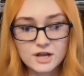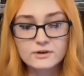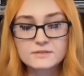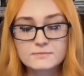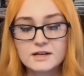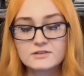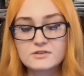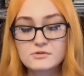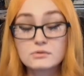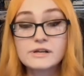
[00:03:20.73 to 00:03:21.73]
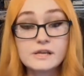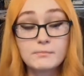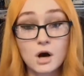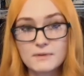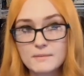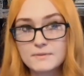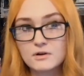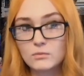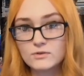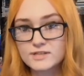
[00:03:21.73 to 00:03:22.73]
Because 3 pop up in
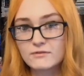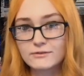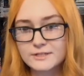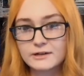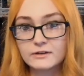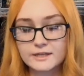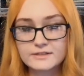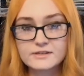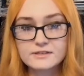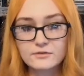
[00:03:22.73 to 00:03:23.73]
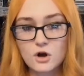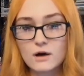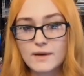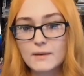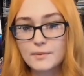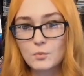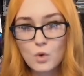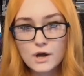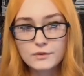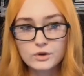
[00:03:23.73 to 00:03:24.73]
almost every single instance of combat, but
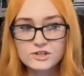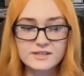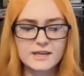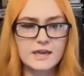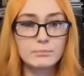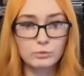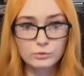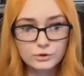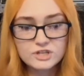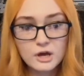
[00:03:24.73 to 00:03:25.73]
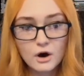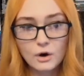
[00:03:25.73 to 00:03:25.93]
1, which is like a brute,